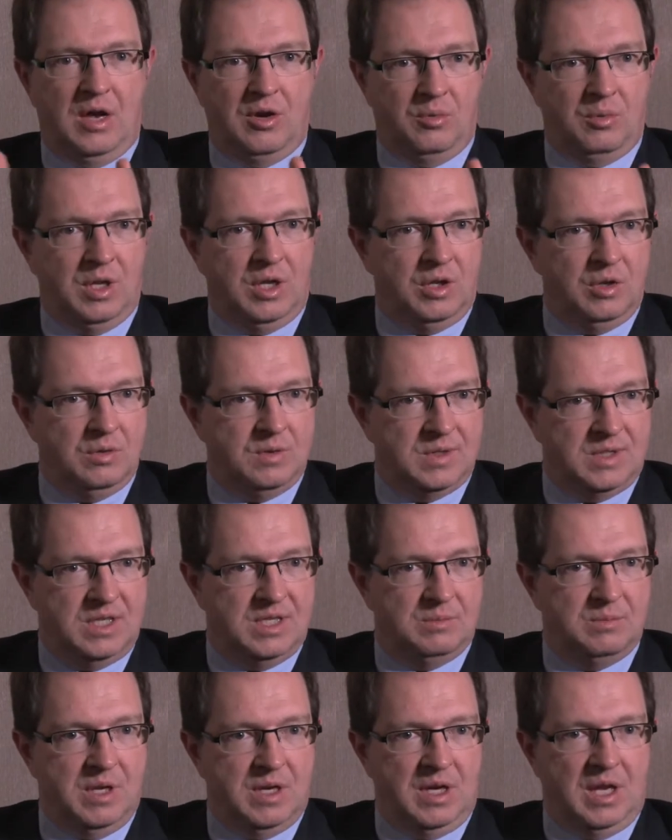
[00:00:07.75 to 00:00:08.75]
How do we use
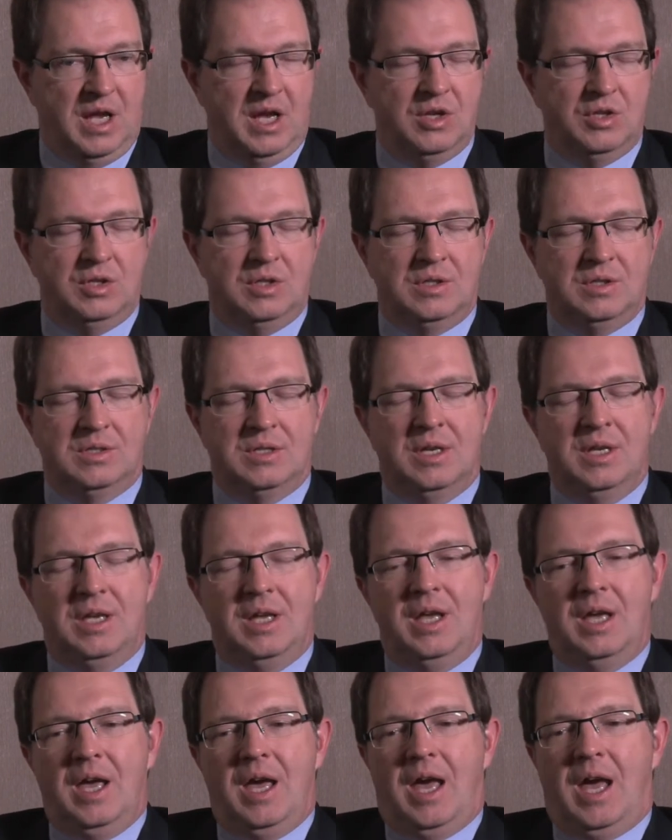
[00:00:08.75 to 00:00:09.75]
these medications?
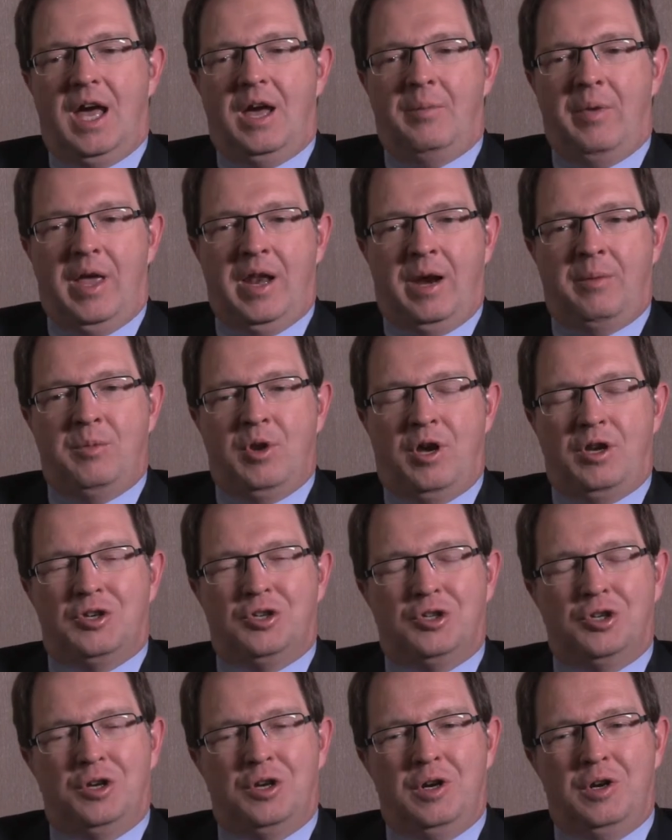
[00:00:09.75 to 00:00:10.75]
Um, and I'm not
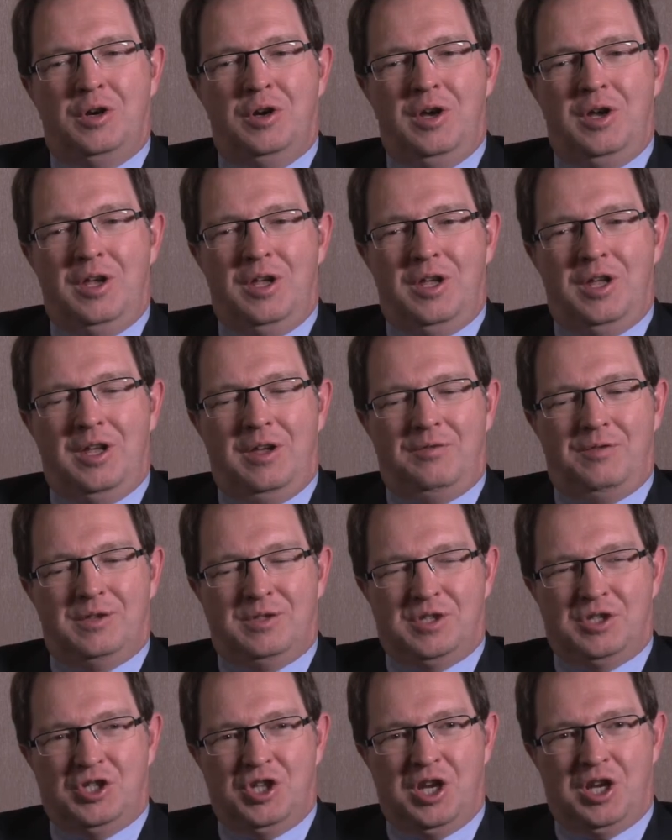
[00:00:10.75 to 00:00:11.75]
sure if
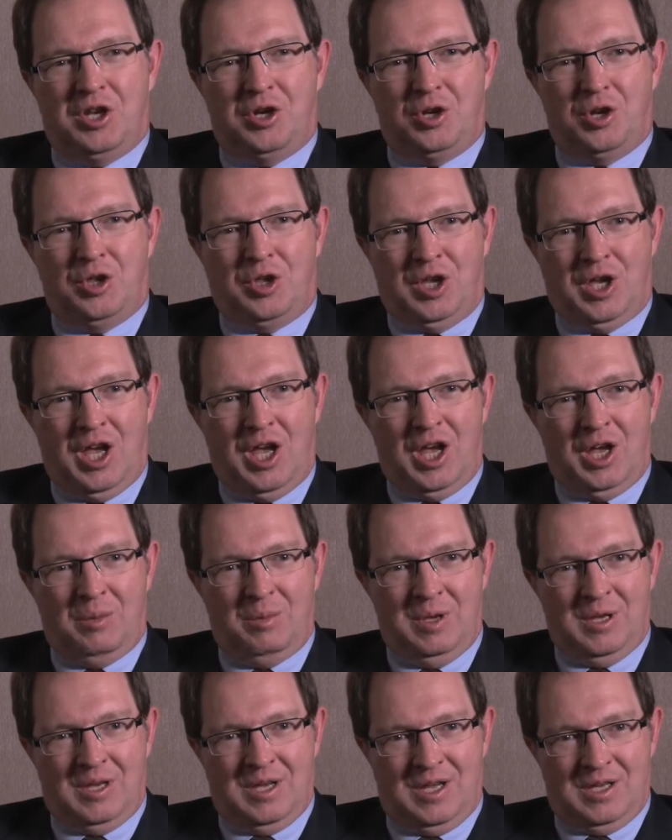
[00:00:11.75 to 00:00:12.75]
it's the chicken or the
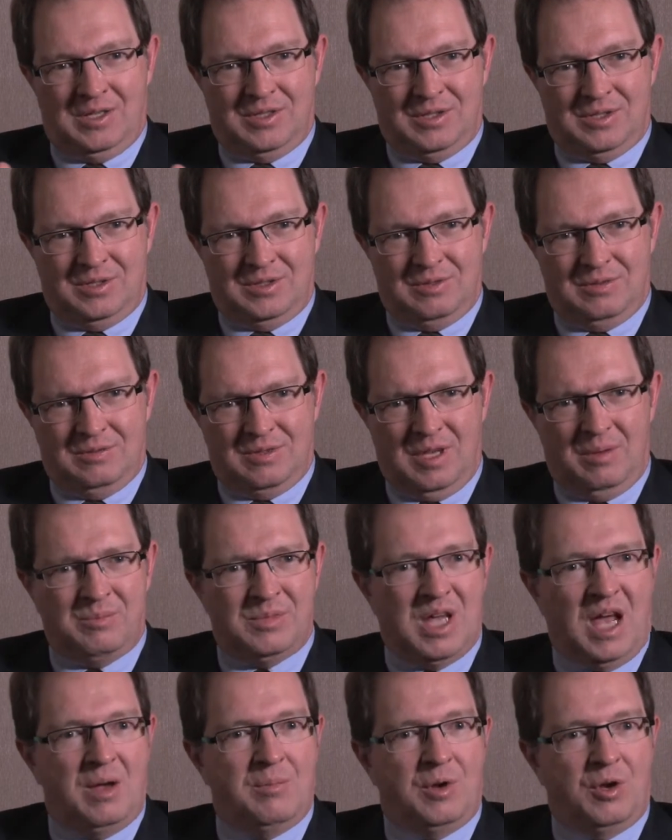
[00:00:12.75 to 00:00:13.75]
egg because
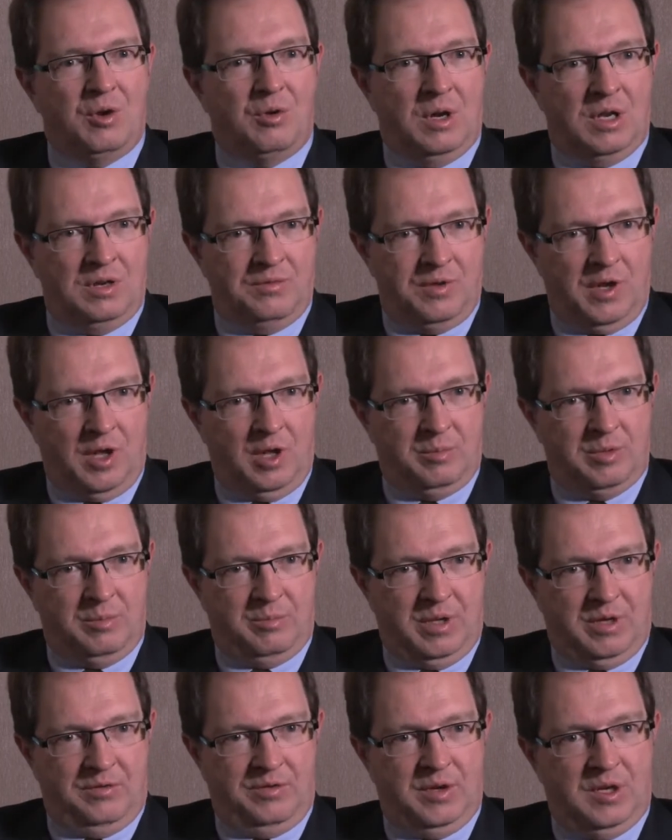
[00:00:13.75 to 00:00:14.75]
some time ago I developed
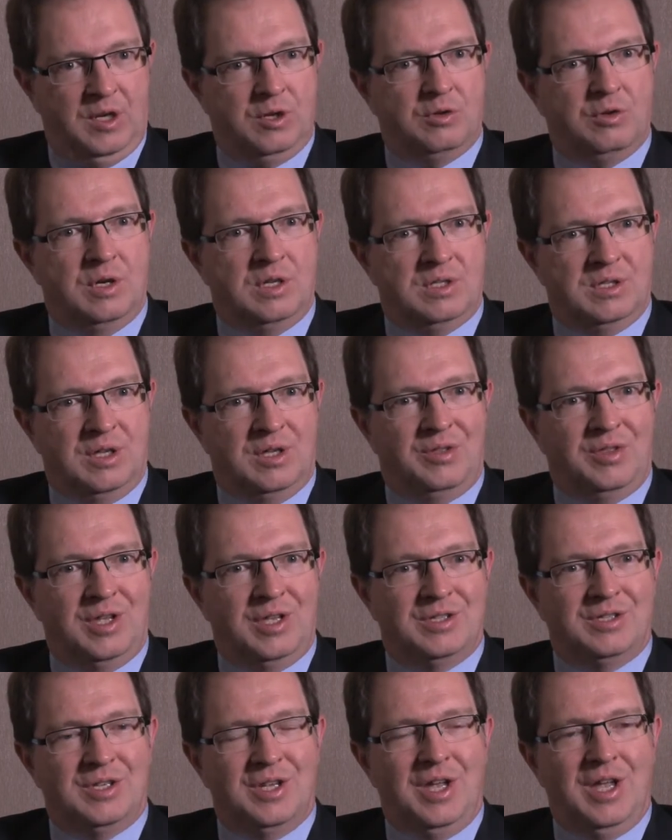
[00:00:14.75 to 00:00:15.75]
a bit of an interest in
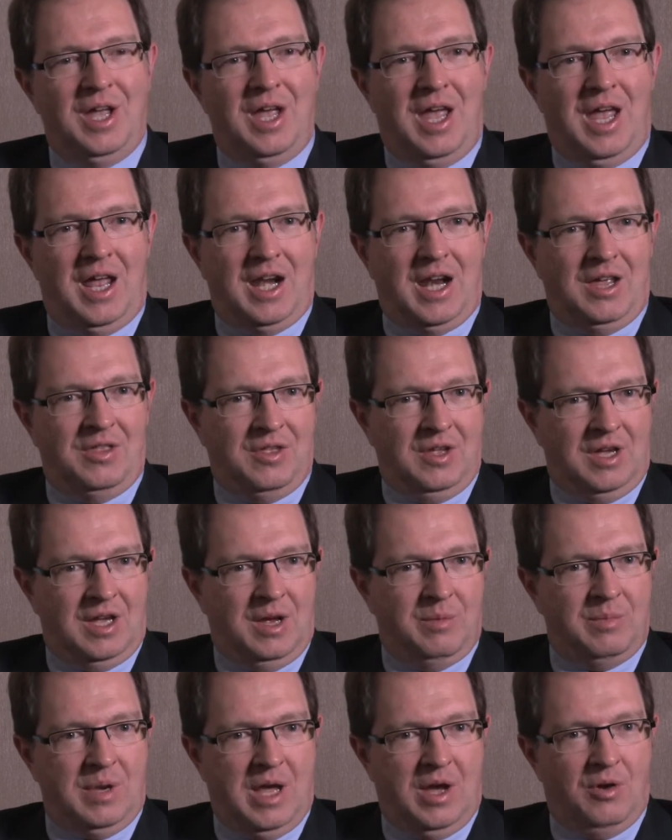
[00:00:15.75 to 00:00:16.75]
this, and I think
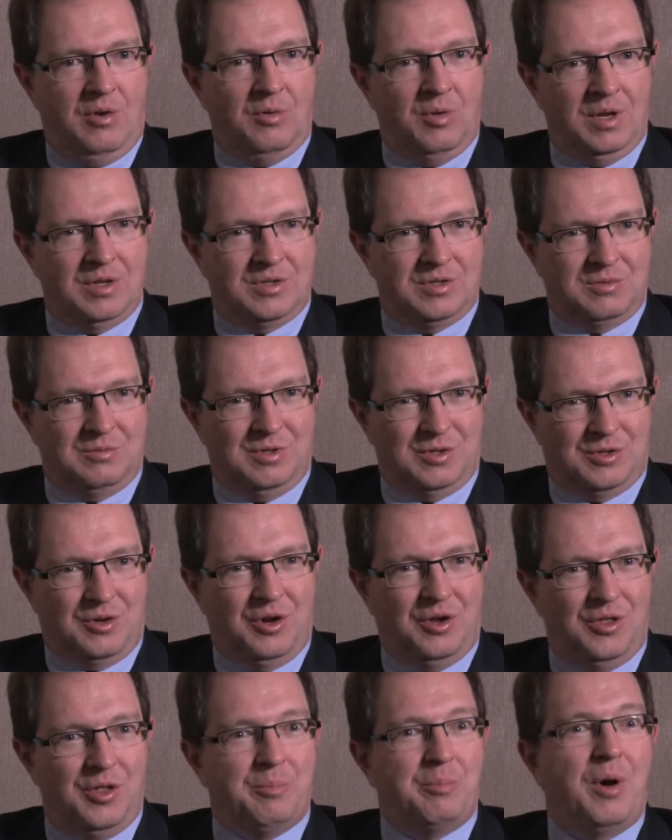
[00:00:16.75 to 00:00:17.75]
I'm now what's what's
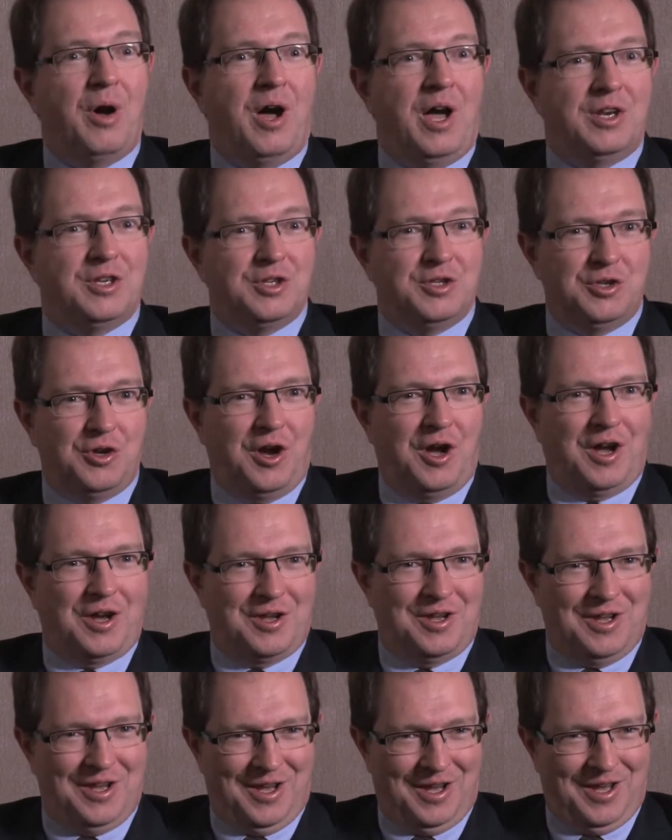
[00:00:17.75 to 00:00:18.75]
called the pot
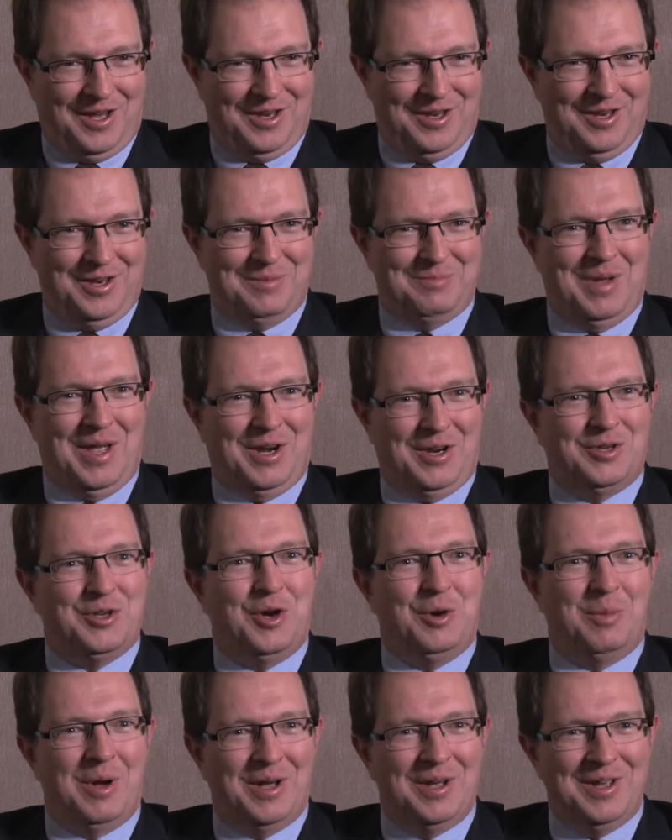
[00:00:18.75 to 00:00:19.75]
doc in
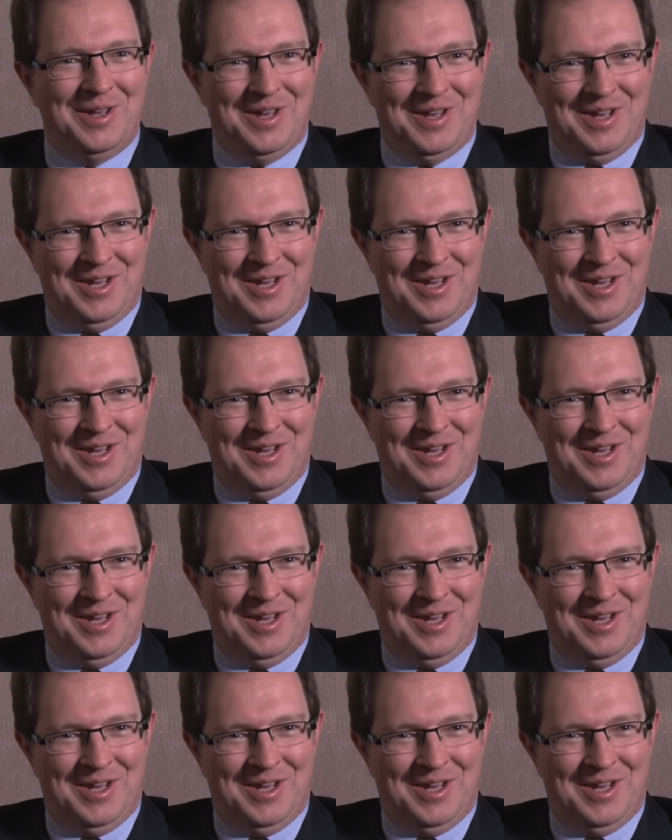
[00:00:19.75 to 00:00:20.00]
Manitoba.